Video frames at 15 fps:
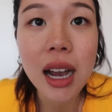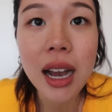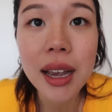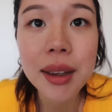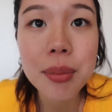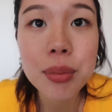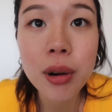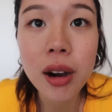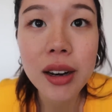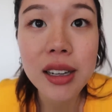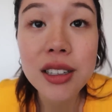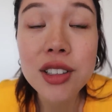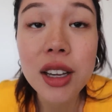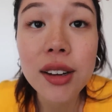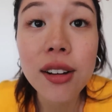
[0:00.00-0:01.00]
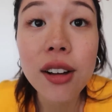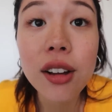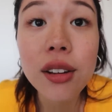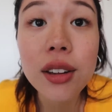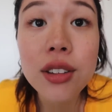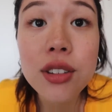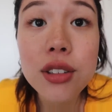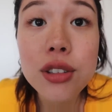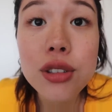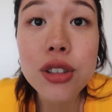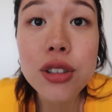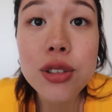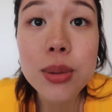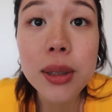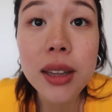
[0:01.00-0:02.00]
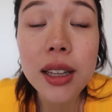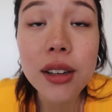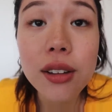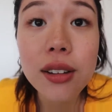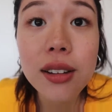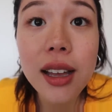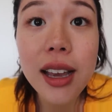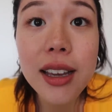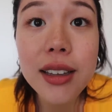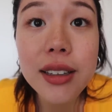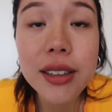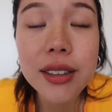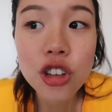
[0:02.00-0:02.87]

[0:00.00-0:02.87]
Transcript: eye product at all. This is just what they look like.